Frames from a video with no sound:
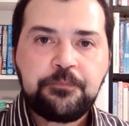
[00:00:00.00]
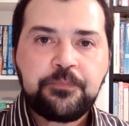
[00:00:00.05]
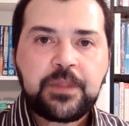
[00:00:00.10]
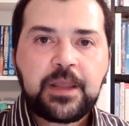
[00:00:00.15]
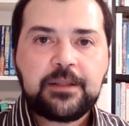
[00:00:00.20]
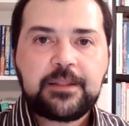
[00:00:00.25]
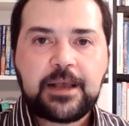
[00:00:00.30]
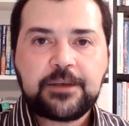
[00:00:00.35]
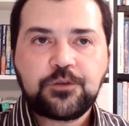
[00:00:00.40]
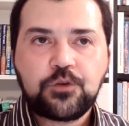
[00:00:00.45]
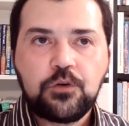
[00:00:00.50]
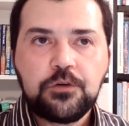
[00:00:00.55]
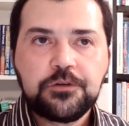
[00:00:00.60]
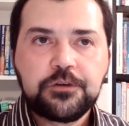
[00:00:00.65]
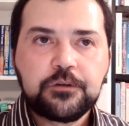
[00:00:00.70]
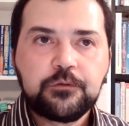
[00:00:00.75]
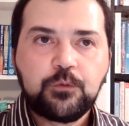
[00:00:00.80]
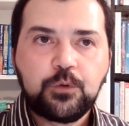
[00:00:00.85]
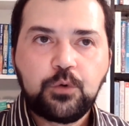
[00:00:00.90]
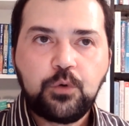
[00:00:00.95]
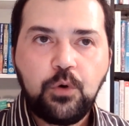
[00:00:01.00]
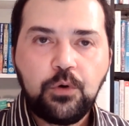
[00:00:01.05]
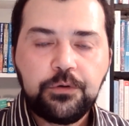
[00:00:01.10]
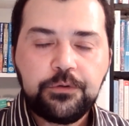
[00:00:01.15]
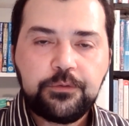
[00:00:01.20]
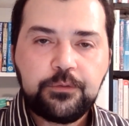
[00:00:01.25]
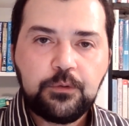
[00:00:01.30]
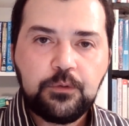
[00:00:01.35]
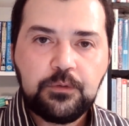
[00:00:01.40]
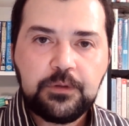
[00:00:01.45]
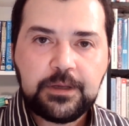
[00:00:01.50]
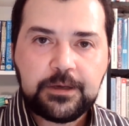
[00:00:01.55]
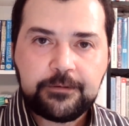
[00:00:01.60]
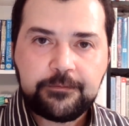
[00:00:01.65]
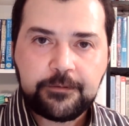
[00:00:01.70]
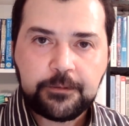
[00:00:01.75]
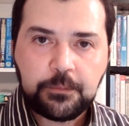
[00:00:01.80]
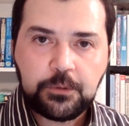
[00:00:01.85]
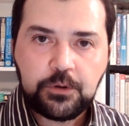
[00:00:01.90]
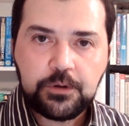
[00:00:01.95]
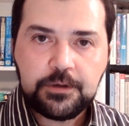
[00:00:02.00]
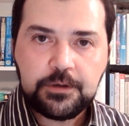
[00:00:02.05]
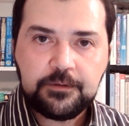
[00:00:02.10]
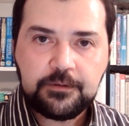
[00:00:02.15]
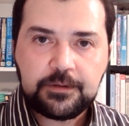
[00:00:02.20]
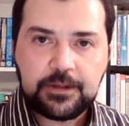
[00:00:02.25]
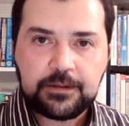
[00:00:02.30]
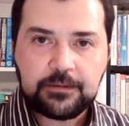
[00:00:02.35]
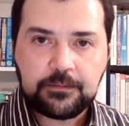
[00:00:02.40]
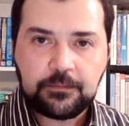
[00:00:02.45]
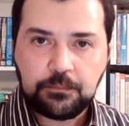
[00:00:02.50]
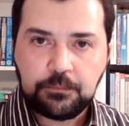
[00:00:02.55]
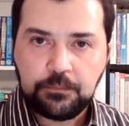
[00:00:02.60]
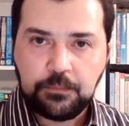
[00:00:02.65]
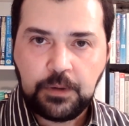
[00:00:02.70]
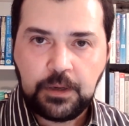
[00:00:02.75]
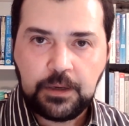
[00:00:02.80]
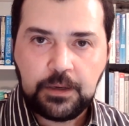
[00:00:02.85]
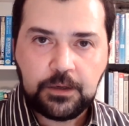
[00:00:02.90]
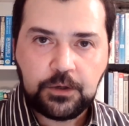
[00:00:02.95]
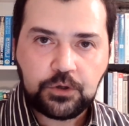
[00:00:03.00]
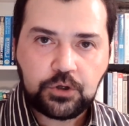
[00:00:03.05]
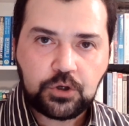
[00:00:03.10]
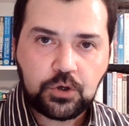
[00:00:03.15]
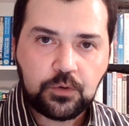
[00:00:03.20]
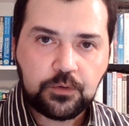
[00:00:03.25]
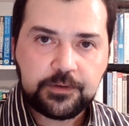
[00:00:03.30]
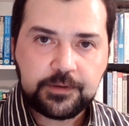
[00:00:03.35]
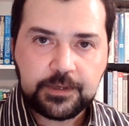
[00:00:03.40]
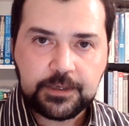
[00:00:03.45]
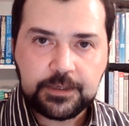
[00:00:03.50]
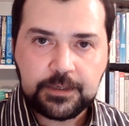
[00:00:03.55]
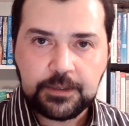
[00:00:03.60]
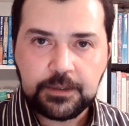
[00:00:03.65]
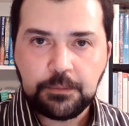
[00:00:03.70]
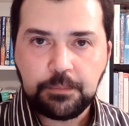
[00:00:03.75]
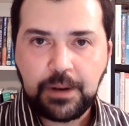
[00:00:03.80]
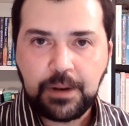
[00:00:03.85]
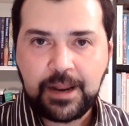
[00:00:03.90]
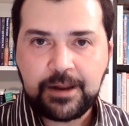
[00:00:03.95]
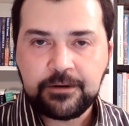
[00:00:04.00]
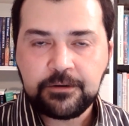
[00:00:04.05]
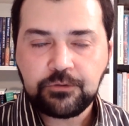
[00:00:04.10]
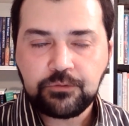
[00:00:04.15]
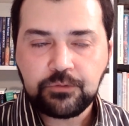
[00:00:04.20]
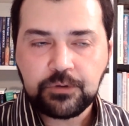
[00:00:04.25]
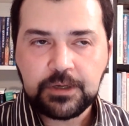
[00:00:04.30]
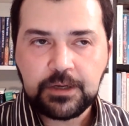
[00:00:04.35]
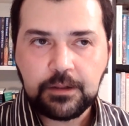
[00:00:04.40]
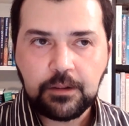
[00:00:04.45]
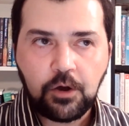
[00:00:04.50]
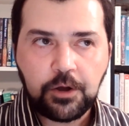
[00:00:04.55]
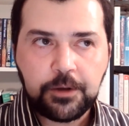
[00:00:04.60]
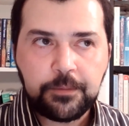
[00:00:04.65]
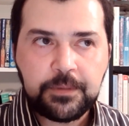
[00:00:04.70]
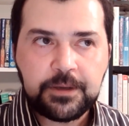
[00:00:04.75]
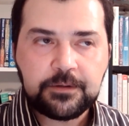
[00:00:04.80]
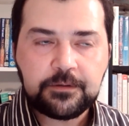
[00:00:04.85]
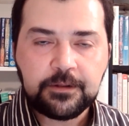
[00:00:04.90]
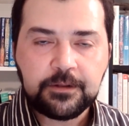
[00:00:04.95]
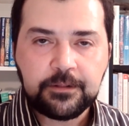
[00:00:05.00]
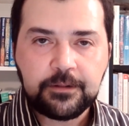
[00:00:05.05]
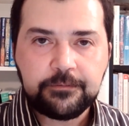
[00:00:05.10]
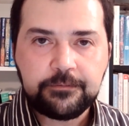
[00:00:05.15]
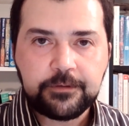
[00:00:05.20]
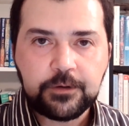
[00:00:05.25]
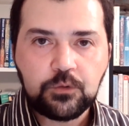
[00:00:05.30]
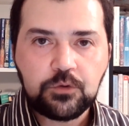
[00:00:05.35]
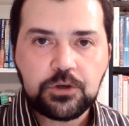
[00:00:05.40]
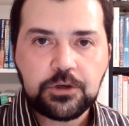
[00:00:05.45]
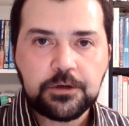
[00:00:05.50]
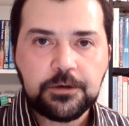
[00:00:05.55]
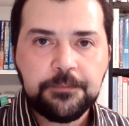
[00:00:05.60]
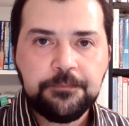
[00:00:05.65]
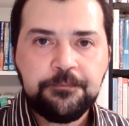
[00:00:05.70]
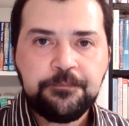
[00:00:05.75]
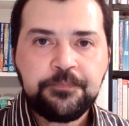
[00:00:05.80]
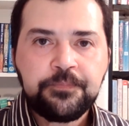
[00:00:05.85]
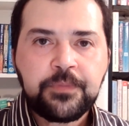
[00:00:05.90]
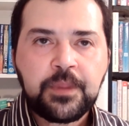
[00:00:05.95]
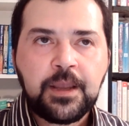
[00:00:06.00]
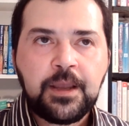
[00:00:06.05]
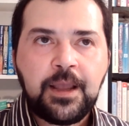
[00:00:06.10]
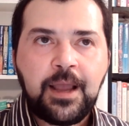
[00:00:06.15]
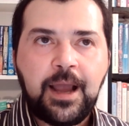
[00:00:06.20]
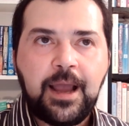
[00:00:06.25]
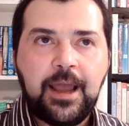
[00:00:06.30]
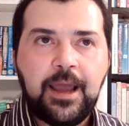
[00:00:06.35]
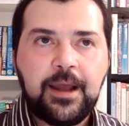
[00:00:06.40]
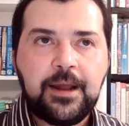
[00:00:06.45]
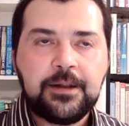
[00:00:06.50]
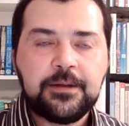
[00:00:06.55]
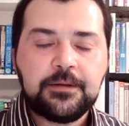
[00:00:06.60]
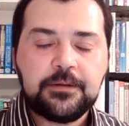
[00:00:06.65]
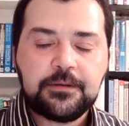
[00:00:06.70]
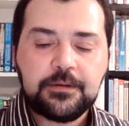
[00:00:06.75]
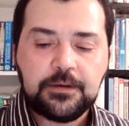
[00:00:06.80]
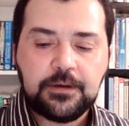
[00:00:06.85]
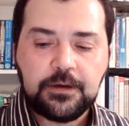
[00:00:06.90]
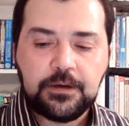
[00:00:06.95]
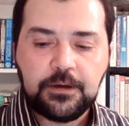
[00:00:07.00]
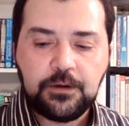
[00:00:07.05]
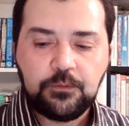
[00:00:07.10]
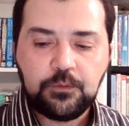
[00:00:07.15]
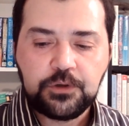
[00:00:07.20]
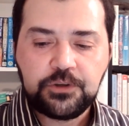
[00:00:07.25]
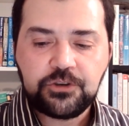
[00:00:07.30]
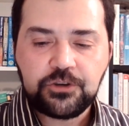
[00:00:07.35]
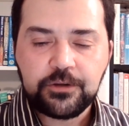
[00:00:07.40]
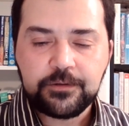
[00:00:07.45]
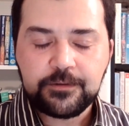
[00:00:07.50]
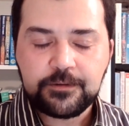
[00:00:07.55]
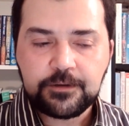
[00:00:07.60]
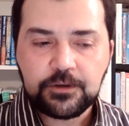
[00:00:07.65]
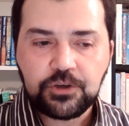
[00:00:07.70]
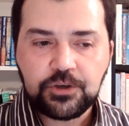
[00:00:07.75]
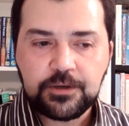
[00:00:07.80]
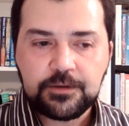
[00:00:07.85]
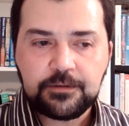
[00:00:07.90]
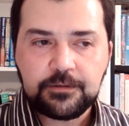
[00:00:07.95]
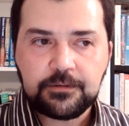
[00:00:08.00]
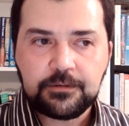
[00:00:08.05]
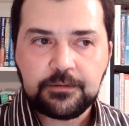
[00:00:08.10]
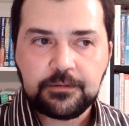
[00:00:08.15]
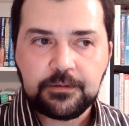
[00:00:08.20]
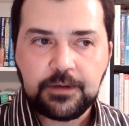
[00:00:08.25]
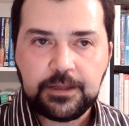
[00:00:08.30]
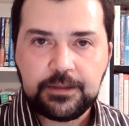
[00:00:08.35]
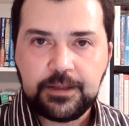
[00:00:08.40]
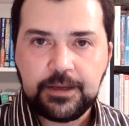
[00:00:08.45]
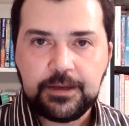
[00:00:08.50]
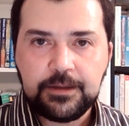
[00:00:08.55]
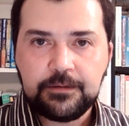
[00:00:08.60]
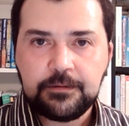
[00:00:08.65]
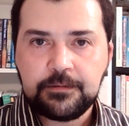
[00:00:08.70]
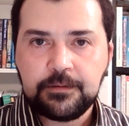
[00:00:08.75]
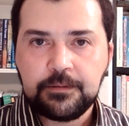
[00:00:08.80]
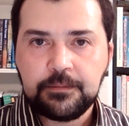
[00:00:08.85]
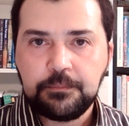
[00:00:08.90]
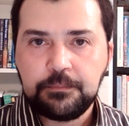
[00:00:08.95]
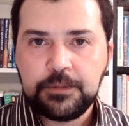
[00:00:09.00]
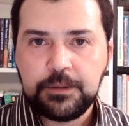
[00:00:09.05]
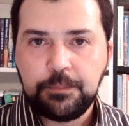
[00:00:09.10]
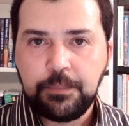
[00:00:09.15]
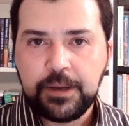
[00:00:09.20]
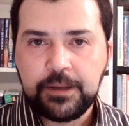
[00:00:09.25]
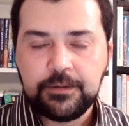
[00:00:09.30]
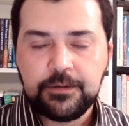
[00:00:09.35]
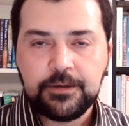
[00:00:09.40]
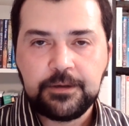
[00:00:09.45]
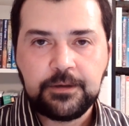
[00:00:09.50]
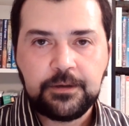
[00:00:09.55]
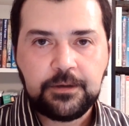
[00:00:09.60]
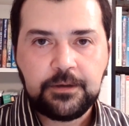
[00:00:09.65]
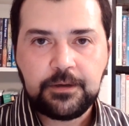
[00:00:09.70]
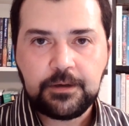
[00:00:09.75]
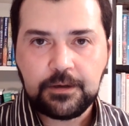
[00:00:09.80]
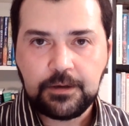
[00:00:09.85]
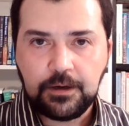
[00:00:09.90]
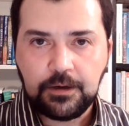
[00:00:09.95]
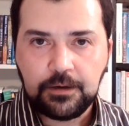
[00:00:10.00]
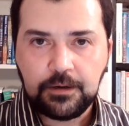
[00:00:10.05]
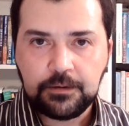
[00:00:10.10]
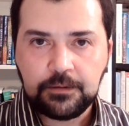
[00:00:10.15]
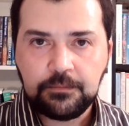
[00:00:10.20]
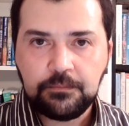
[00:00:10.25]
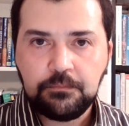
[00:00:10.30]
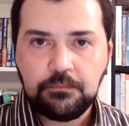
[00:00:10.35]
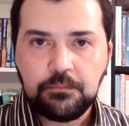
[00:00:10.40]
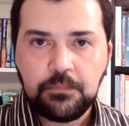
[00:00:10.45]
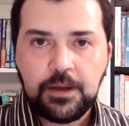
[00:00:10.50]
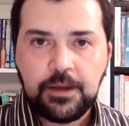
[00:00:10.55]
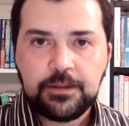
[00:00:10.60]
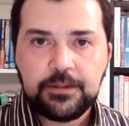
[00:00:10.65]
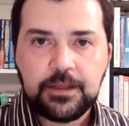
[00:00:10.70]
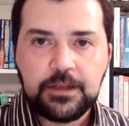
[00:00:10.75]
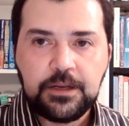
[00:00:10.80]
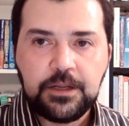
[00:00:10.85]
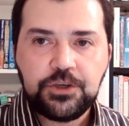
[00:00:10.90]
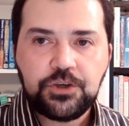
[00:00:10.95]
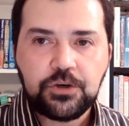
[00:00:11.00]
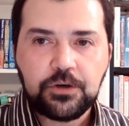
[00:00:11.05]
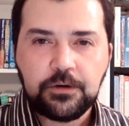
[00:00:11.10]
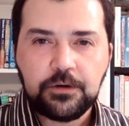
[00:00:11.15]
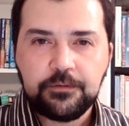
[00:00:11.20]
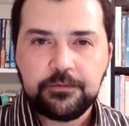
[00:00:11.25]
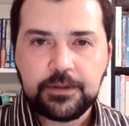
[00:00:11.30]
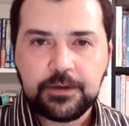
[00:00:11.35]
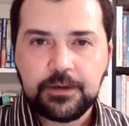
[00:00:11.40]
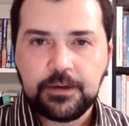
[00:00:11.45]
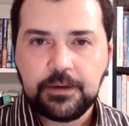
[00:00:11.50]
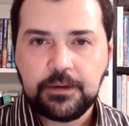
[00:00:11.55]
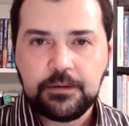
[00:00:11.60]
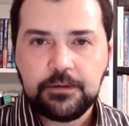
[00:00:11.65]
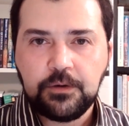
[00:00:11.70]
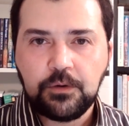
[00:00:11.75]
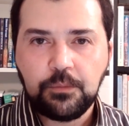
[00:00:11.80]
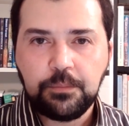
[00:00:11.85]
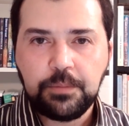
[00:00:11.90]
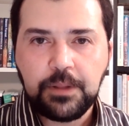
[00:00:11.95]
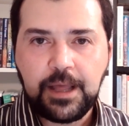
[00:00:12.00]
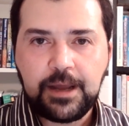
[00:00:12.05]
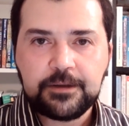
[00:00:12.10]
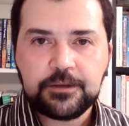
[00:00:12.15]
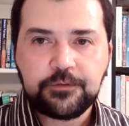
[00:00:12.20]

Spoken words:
The astrologers would go through the ephemeris that shows the planetary alignment in the future, and would suggest a date depending on the nature of the planets.